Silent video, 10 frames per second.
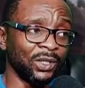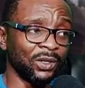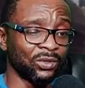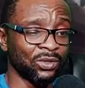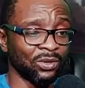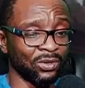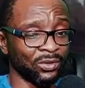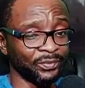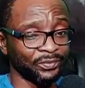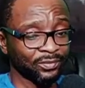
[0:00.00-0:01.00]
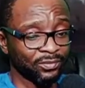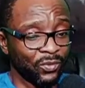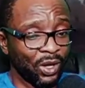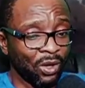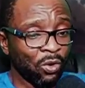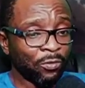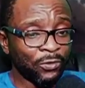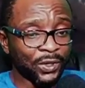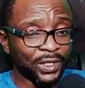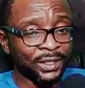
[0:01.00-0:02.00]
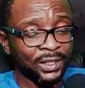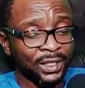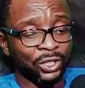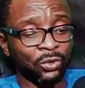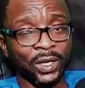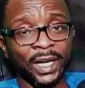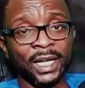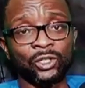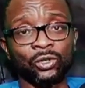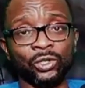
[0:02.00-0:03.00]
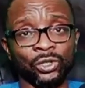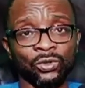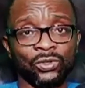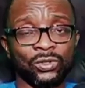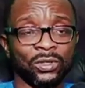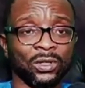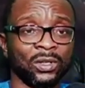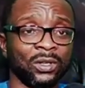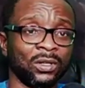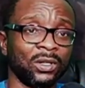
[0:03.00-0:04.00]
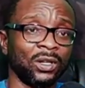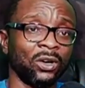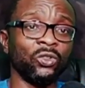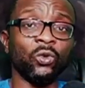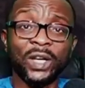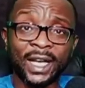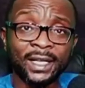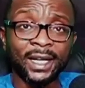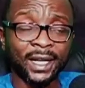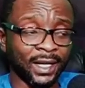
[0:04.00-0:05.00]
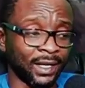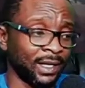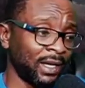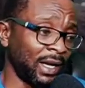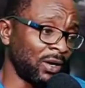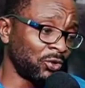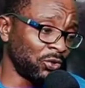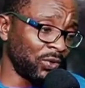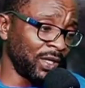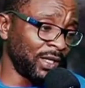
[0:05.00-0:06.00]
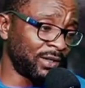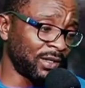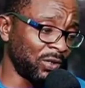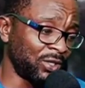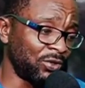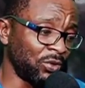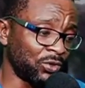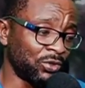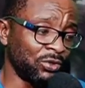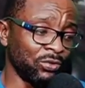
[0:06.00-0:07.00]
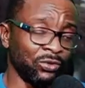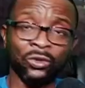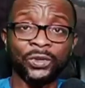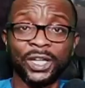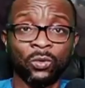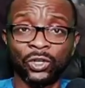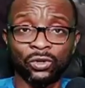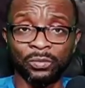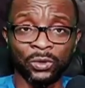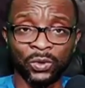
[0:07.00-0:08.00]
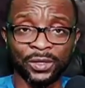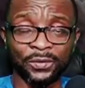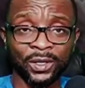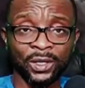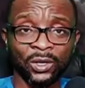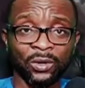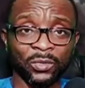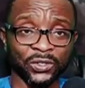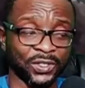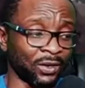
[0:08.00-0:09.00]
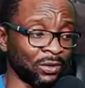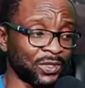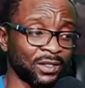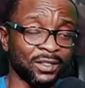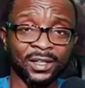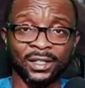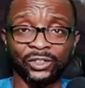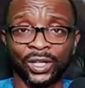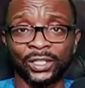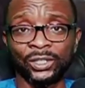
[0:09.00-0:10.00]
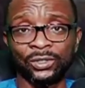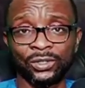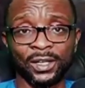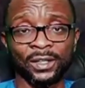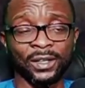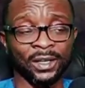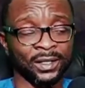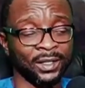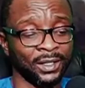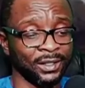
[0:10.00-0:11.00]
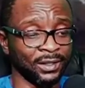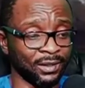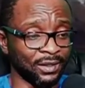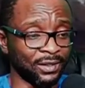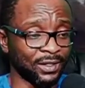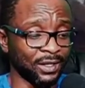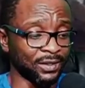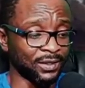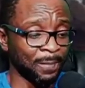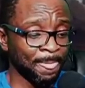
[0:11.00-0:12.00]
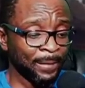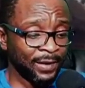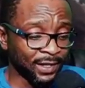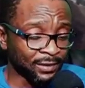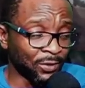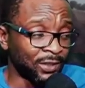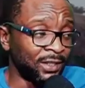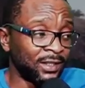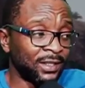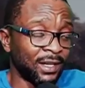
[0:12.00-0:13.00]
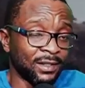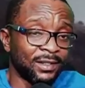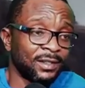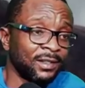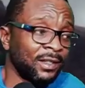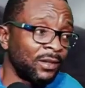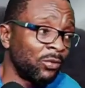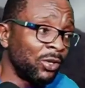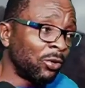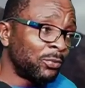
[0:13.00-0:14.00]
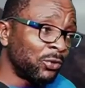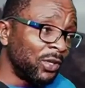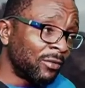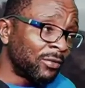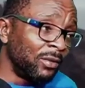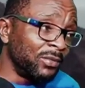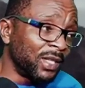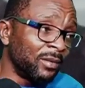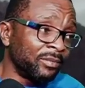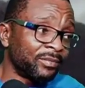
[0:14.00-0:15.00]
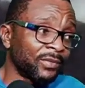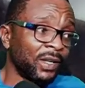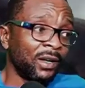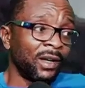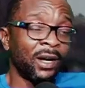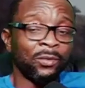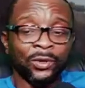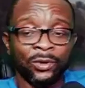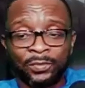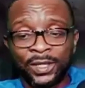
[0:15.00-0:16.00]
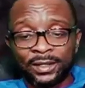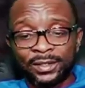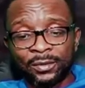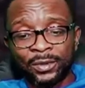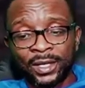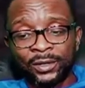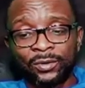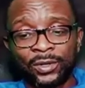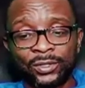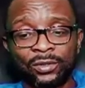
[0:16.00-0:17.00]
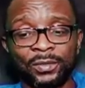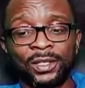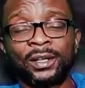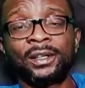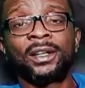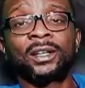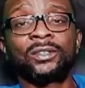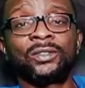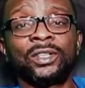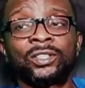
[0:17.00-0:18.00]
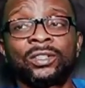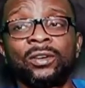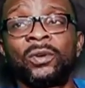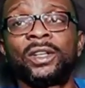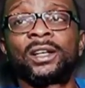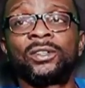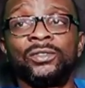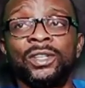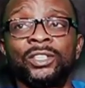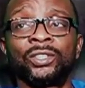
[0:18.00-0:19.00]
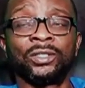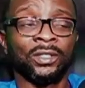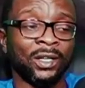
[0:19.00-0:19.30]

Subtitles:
So hopefully you will learn to use, or you will learn how to relate with those you don't really want to be with, but circumstances can drag you together in this case. As for the Ninas, we hope to hear from them. And we hope that we are not going to be hearing accusation upon accusation.